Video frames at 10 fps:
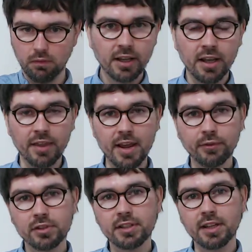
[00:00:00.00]
And they have
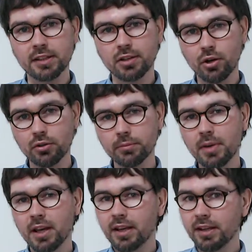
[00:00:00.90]
to stay at
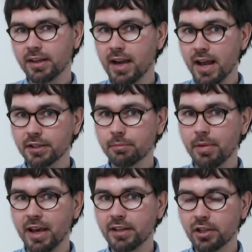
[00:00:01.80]
home and lie in
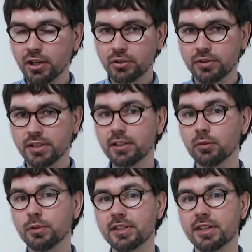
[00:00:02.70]
bed to
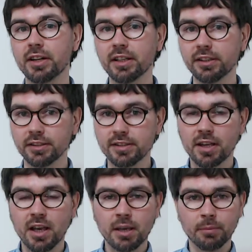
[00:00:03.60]
deal with their illness,
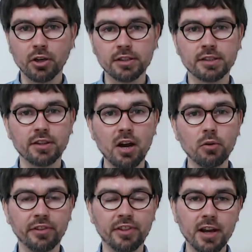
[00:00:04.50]
because
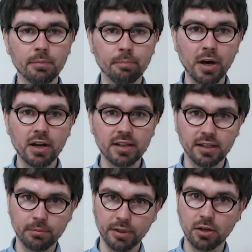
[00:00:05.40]
now their
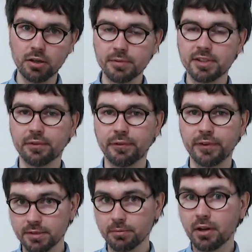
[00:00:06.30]
body becomes the
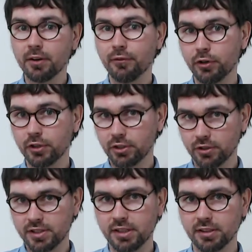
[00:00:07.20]
filter for the
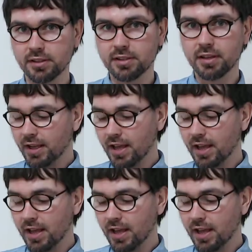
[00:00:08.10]
toxins.